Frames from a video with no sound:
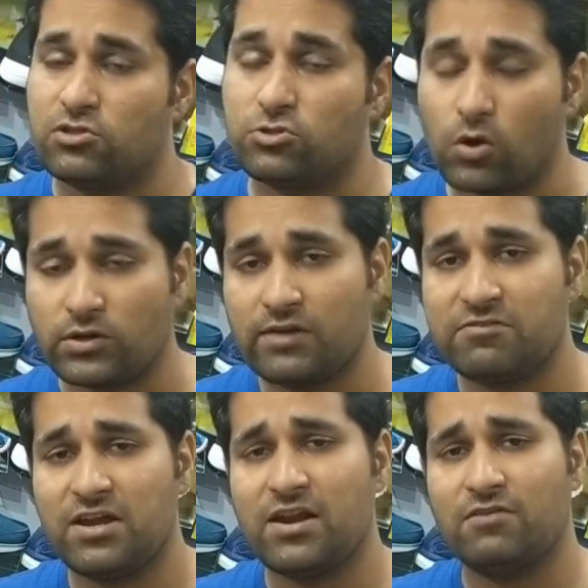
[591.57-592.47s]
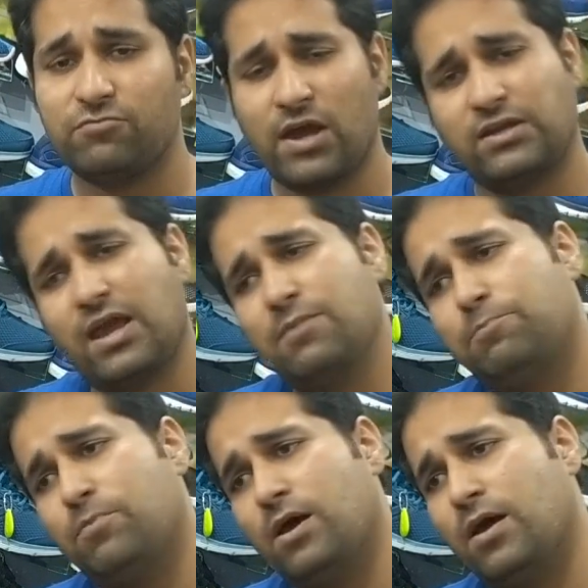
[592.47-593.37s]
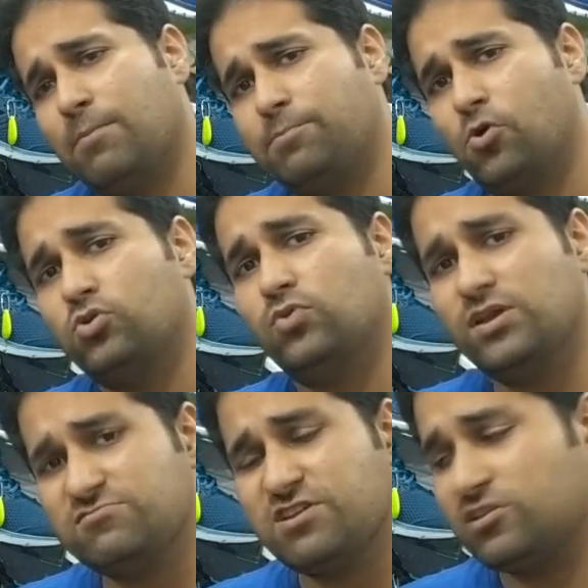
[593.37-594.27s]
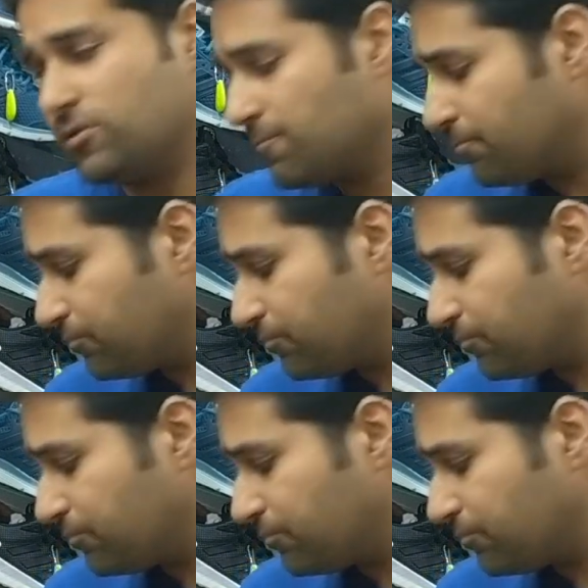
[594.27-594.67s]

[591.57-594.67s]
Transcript: soaked in rain and wet and prone to injuries.